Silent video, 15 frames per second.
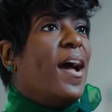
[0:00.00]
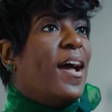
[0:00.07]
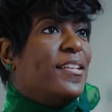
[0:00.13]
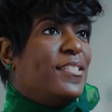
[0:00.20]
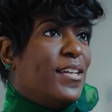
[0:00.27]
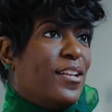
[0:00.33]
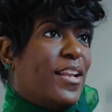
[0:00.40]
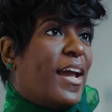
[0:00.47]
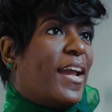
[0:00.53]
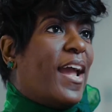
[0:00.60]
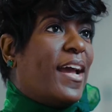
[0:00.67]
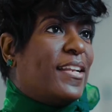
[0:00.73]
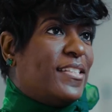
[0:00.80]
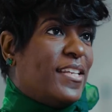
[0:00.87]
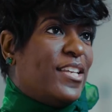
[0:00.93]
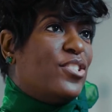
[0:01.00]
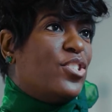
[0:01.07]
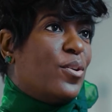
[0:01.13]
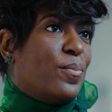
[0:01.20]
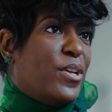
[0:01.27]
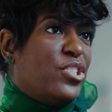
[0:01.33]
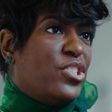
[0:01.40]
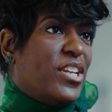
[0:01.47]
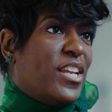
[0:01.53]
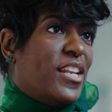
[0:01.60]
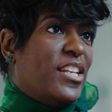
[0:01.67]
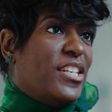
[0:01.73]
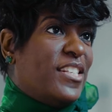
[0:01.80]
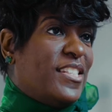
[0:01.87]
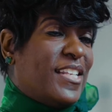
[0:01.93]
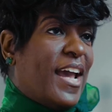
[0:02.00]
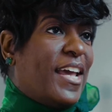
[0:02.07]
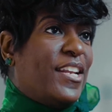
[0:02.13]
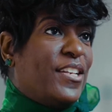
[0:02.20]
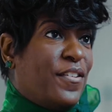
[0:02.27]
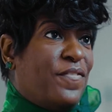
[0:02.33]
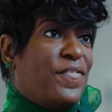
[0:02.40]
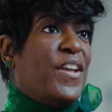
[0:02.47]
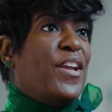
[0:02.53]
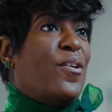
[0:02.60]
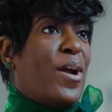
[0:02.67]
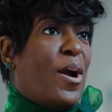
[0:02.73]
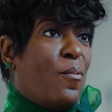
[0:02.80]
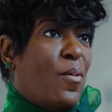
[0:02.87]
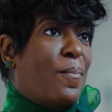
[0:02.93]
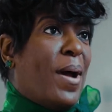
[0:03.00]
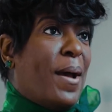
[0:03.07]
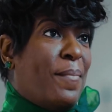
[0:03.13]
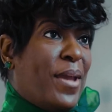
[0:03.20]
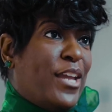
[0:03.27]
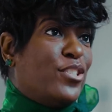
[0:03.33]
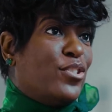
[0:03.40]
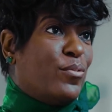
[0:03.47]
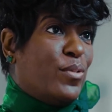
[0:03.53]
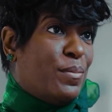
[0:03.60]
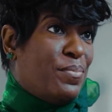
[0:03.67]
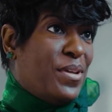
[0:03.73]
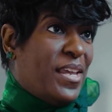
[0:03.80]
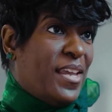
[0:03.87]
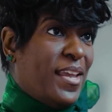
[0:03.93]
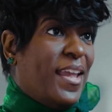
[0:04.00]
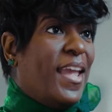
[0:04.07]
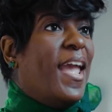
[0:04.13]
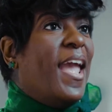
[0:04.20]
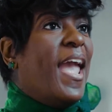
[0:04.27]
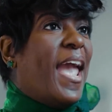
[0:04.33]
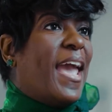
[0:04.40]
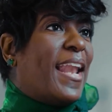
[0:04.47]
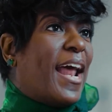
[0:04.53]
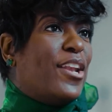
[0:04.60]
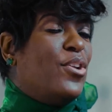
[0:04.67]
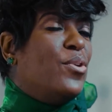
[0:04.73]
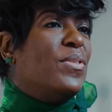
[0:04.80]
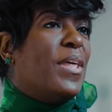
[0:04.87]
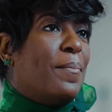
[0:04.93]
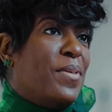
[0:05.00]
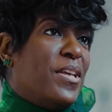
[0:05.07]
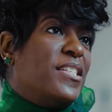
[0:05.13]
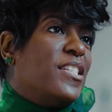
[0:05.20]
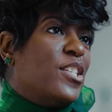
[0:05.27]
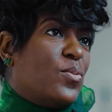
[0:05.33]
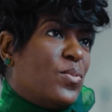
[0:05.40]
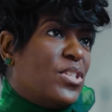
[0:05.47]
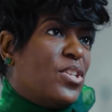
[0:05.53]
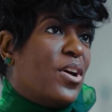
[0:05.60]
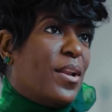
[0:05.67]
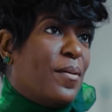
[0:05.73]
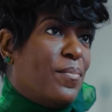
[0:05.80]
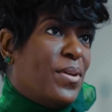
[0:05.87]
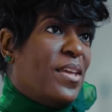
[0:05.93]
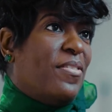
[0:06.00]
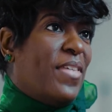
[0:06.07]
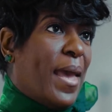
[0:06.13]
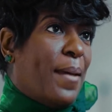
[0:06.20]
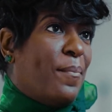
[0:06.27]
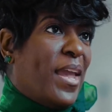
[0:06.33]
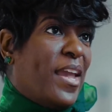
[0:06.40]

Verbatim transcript: until I got to Eastern Michigan and decided to figure out what my major would be. And I knew that business was going to be that